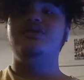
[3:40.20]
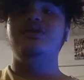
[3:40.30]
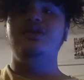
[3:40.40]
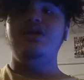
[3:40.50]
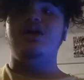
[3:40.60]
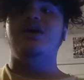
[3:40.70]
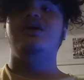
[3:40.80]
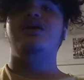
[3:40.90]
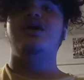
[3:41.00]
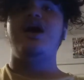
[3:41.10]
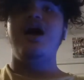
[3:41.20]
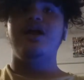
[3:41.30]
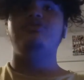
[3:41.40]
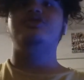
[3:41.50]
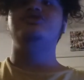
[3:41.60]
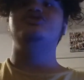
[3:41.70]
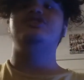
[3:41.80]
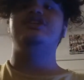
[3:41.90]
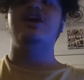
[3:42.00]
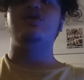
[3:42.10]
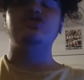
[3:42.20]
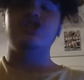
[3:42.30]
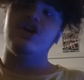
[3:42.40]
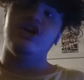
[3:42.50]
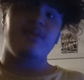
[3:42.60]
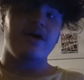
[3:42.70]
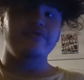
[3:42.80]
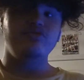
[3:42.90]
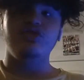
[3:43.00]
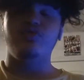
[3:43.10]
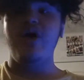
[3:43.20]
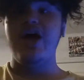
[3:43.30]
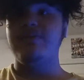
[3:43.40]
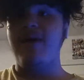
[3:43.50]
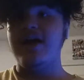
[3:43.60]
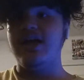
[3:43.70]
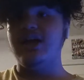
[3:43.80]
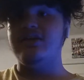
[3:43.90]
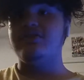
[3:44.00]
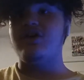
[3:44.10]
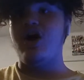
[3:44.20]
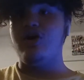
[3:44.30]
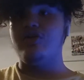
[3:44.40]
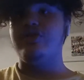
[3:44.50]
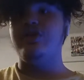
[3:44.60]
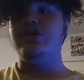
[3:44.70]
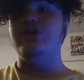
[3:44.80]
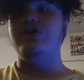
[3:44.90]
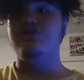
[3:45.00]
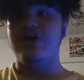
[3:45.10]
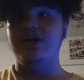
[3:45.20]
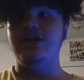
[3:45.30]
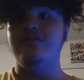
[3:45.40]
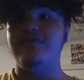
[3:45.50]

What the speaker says: yeah, I came to the conclusion that that was dirt in my food, because why am I getting this earthy, grainy